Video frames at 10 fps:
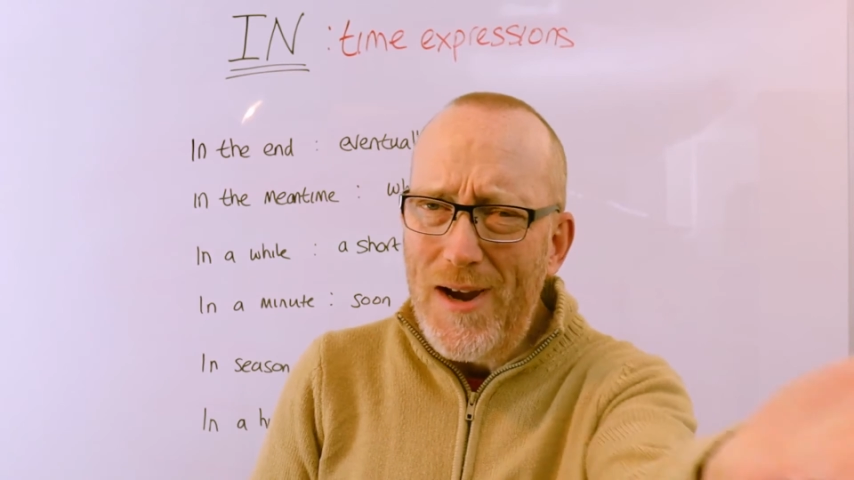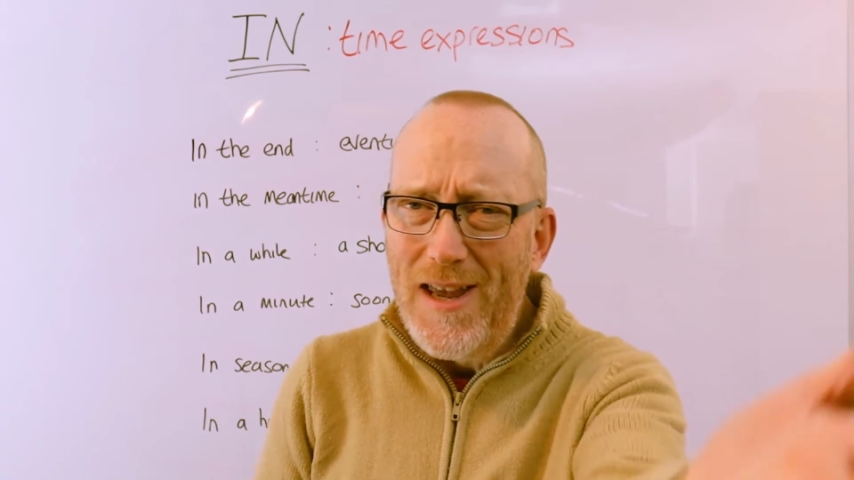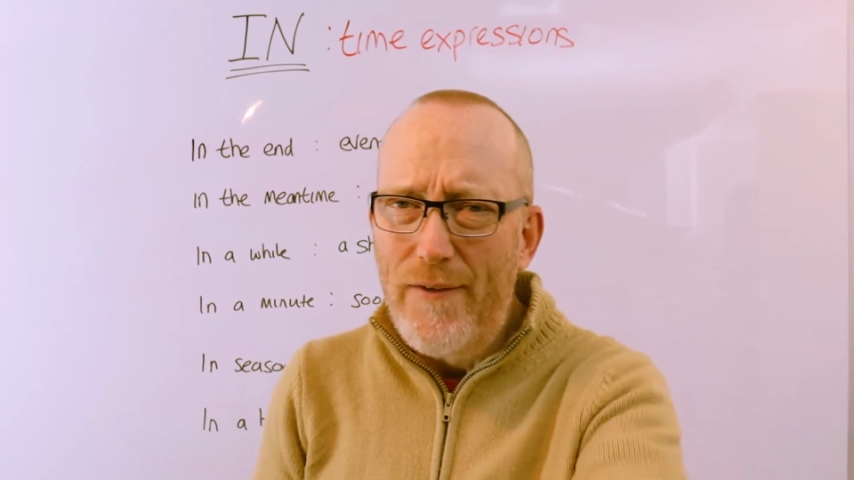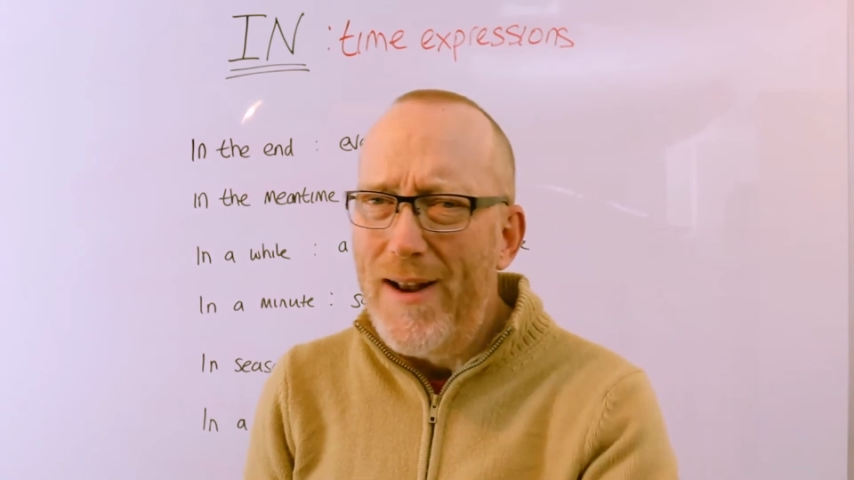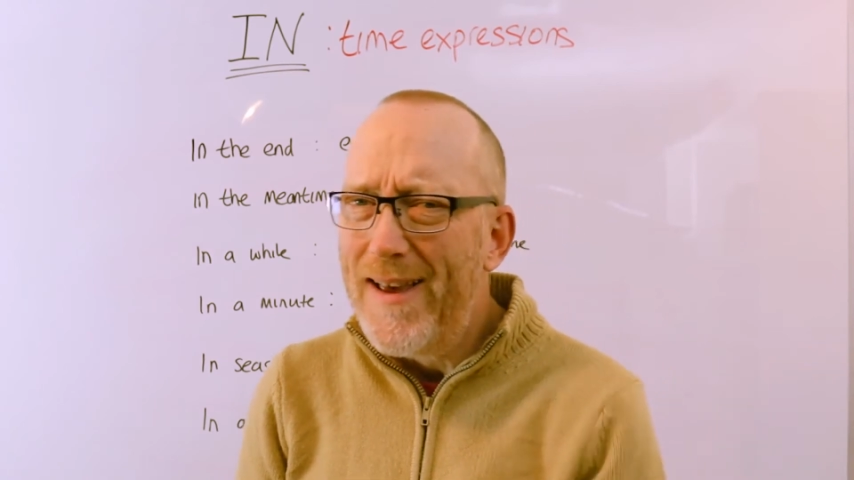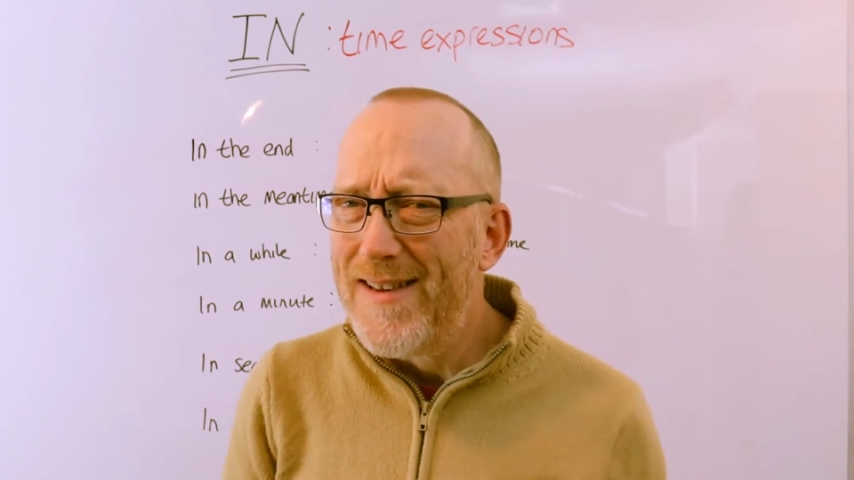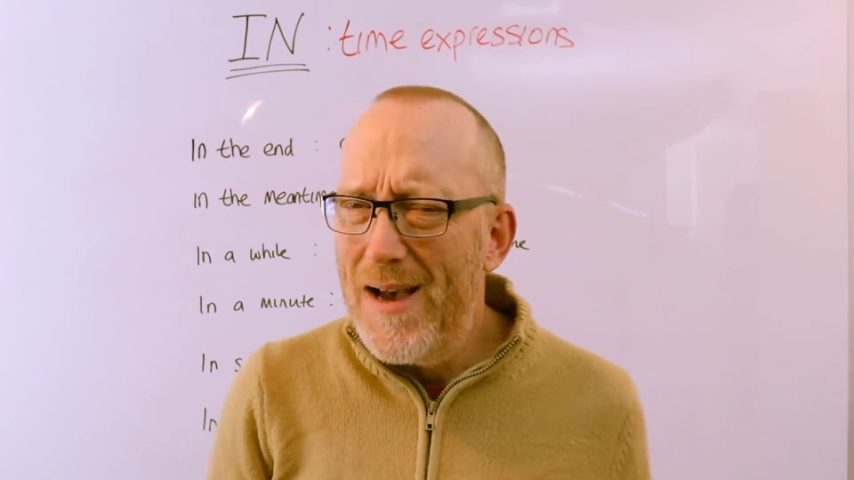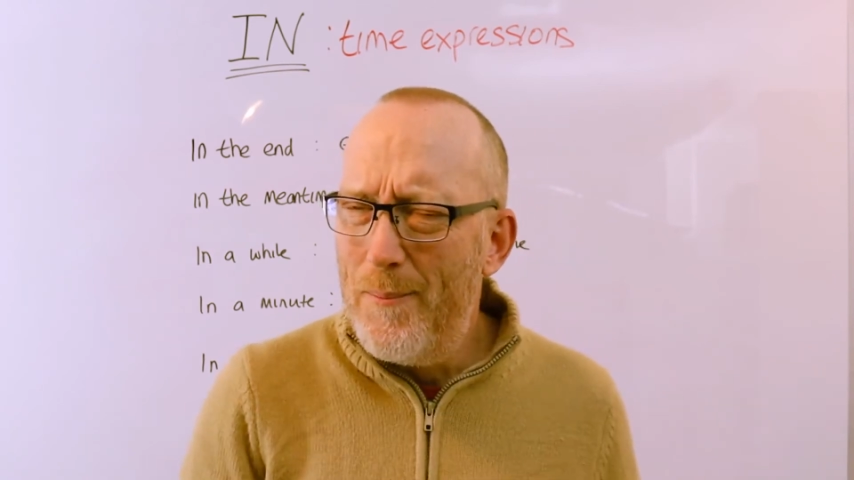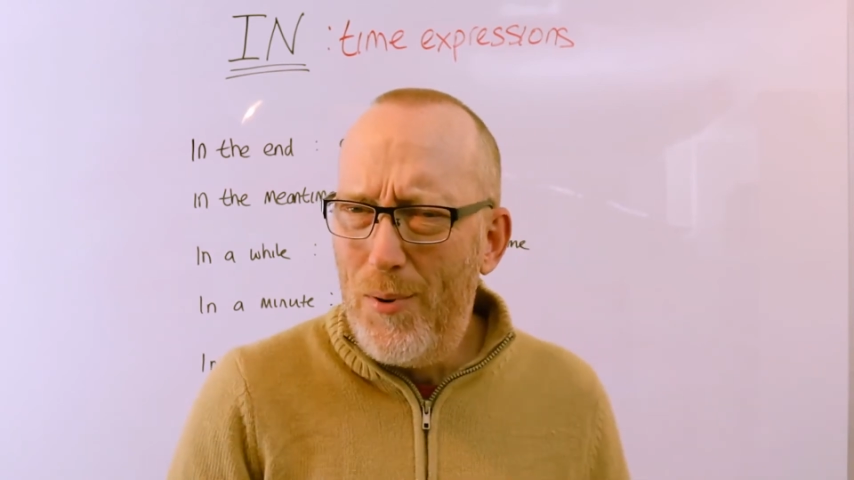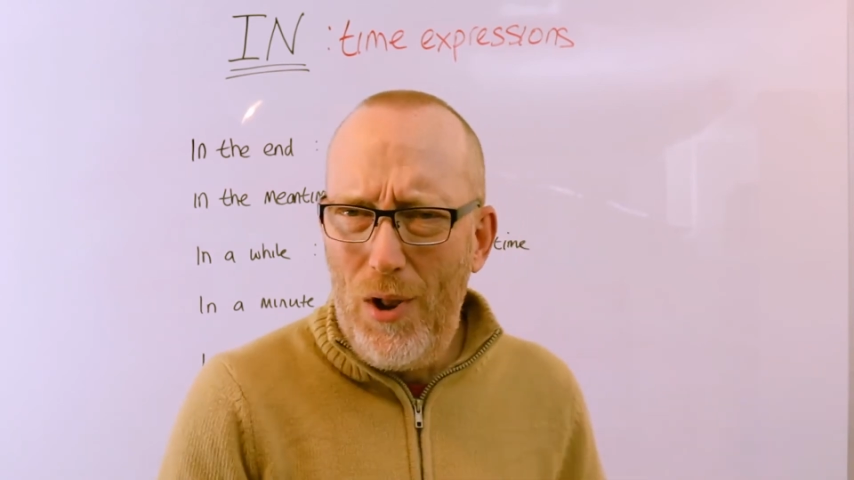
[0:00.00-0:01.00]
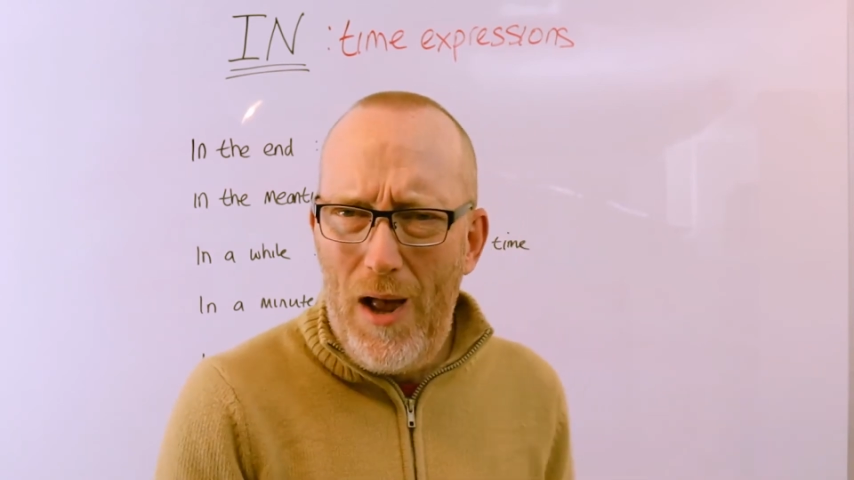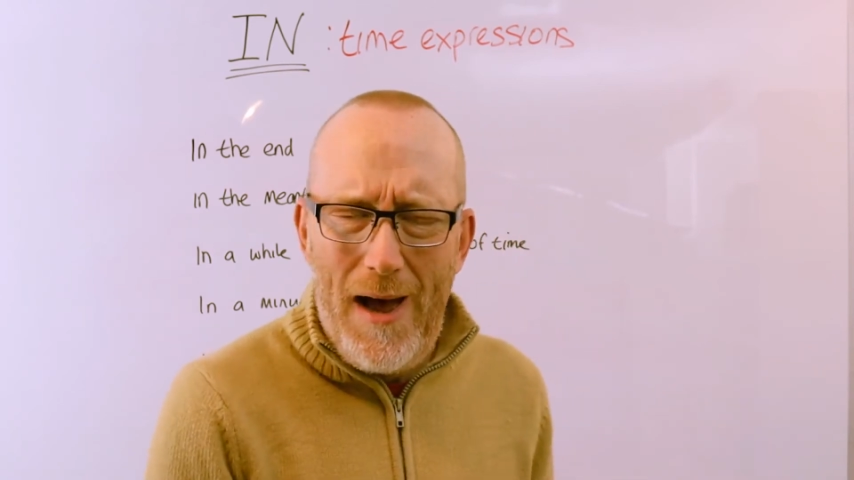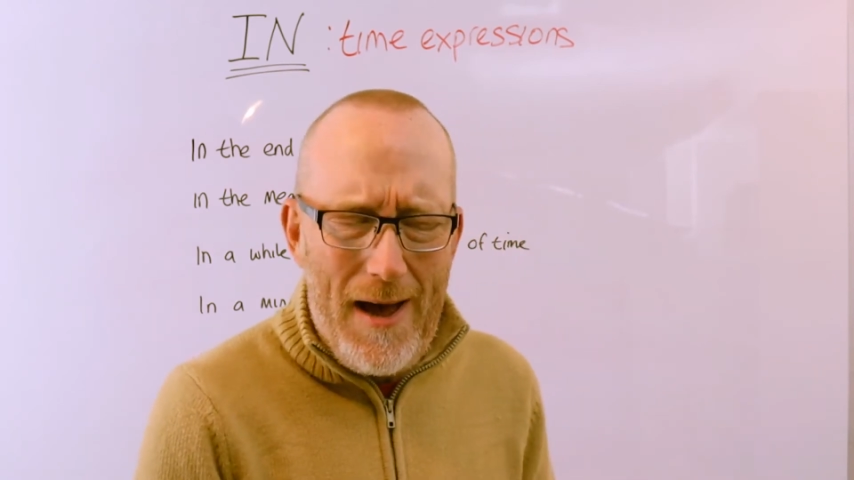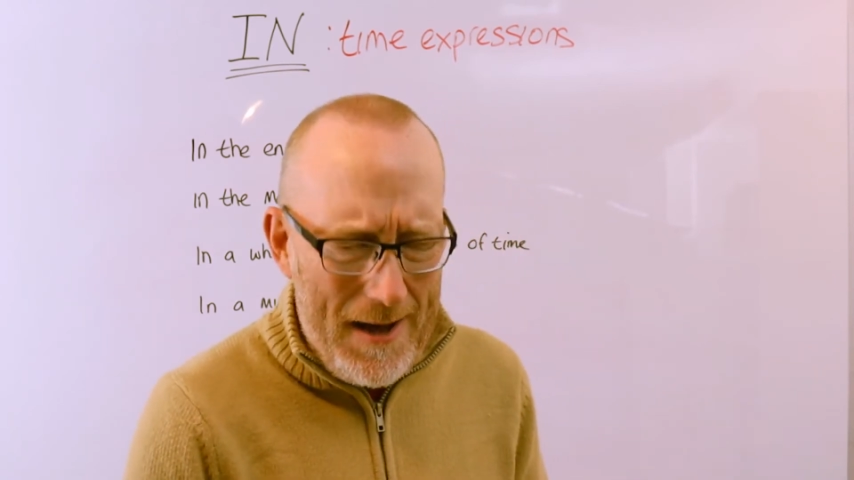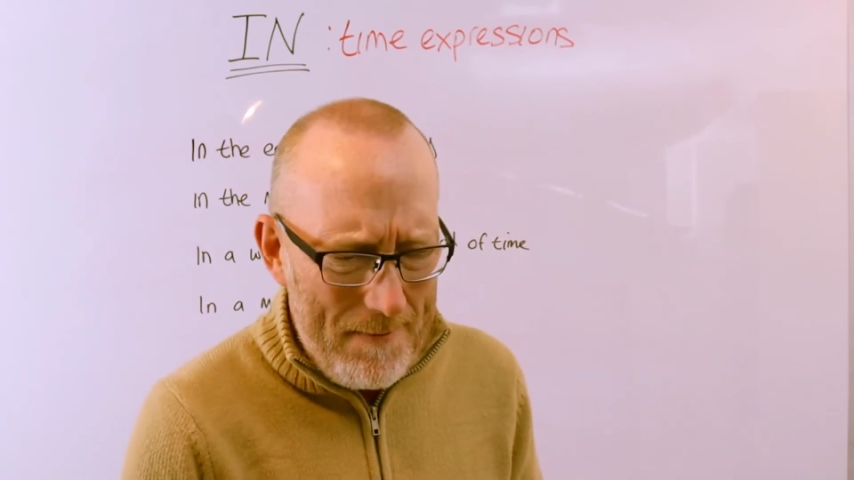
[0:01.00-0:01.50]
and give you an example.
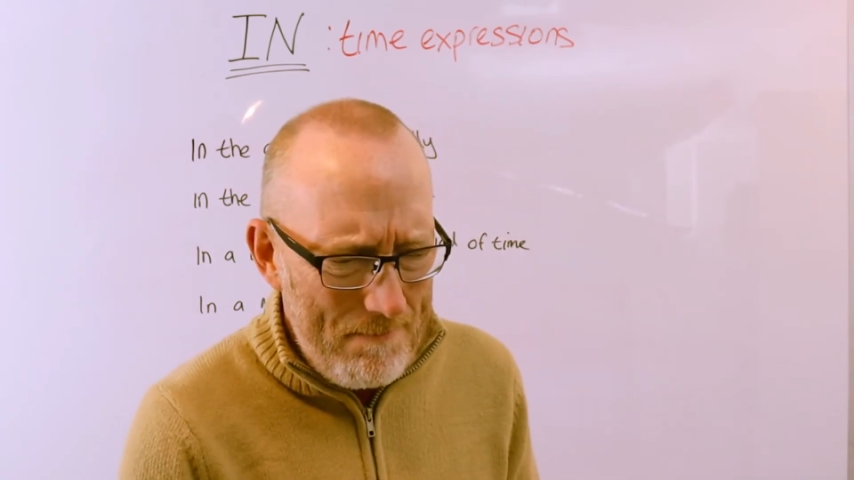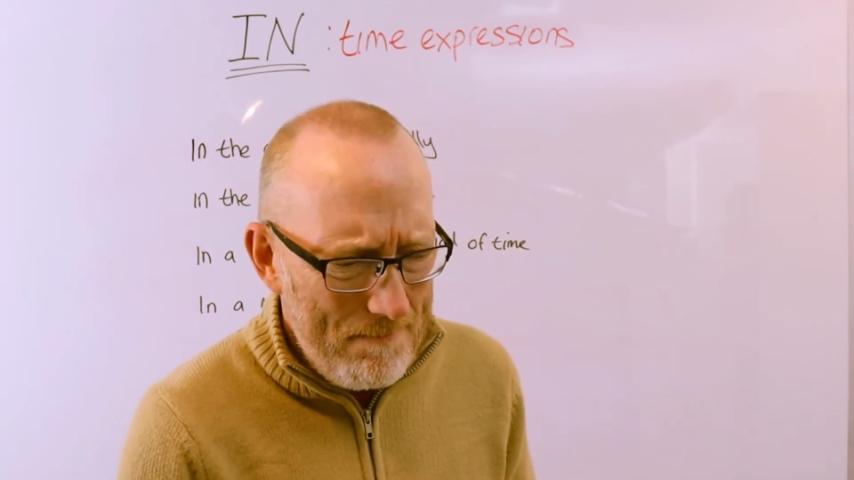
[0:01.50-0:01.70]
I